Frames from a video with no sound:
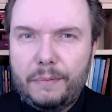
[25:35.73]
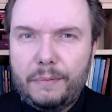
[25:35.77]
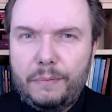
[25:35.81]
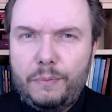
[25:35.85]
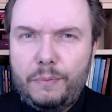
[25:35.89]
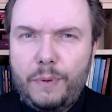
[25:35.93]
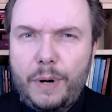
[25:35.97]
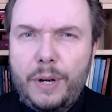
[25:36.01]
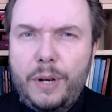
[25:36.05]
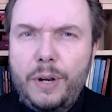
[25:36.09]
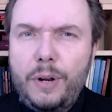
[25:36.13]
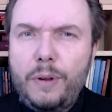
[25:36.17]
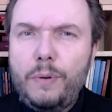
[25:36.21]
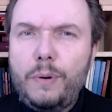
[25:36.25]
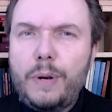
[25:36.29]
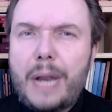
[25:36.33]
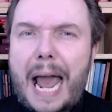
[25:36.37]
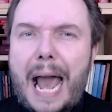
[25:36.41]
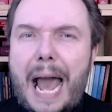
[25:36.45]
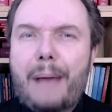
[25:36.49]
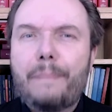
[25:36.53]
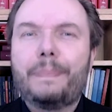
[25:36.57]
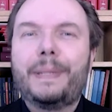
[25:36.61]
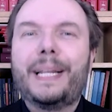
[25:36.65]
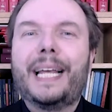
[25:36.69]
renewed
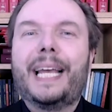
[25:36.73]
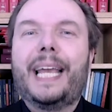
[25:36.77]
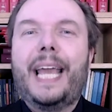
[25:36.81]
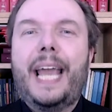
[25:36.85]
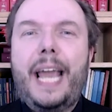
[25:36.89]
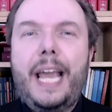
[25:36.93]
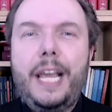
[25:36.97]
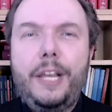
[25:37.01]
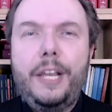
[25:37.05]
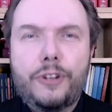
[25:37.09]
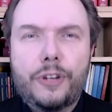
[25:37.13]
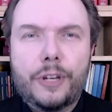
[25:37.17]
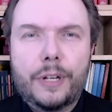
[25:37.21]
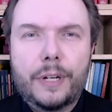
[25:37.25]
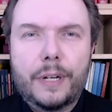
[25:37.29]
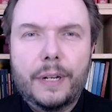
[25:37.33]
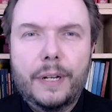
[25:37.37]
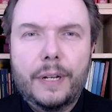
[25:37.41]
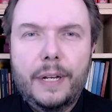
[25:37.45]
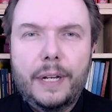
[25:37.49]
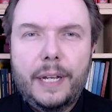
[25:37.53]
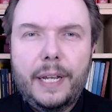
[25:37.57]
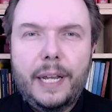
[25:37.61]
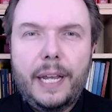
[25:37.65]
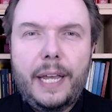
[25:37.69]
application
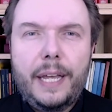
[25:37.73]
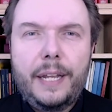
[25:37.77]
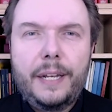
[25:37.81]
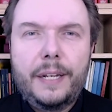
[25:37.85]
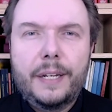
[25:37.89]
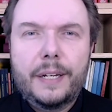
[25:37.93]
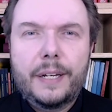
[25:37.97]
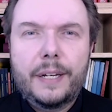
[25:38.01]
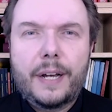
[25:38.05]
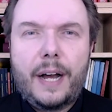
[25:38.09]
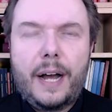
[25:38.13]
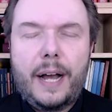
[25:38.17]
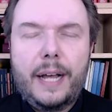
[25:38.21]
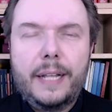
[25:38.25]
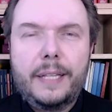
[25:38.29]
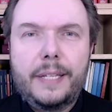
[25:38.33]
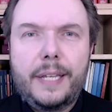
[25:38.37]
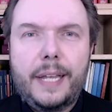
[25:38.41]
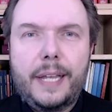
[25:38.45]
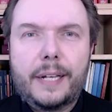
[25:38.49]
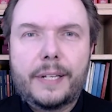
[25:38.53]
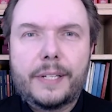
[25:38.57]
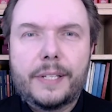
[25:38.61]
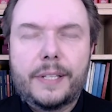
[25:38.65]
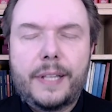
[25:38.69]
in
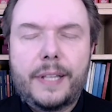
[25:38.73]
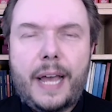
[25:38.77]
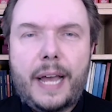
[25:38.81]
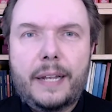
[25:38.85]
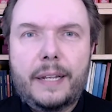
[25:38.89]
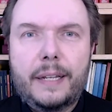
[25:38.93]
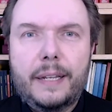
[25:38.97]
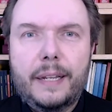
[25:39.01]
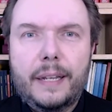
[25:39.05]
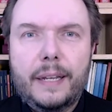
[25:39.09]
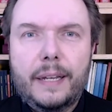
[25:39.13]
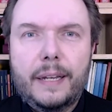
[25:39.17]
contexts that